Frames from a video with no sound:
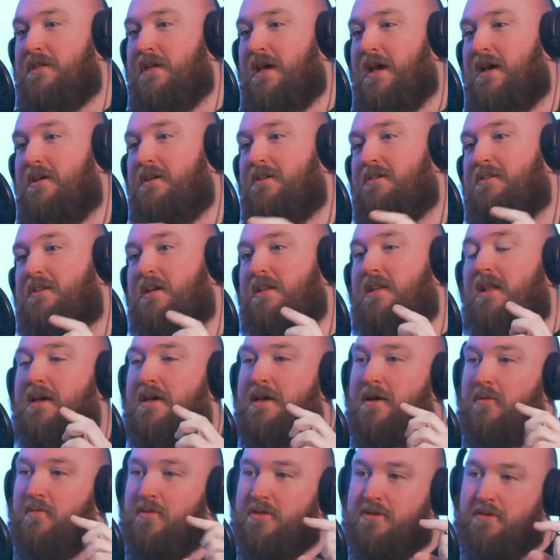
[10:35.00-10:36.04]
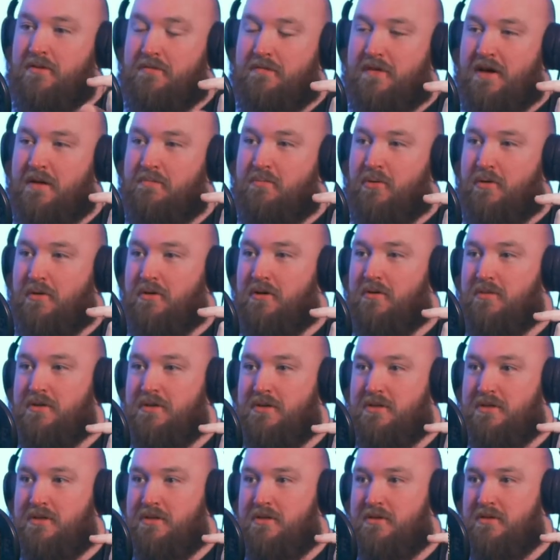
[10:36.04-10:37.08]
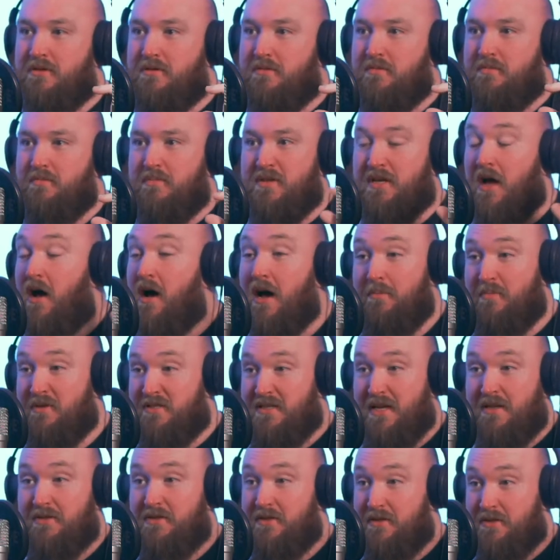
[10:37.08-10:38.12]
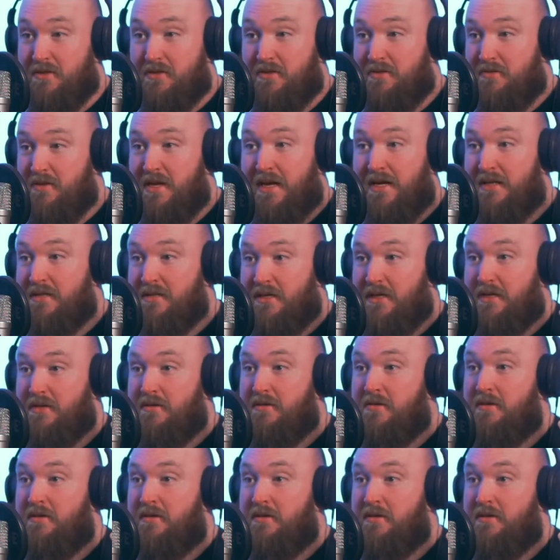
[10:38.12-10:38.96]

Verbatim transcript: Yeah, you said like it was your vape oil was high percentage nicotine.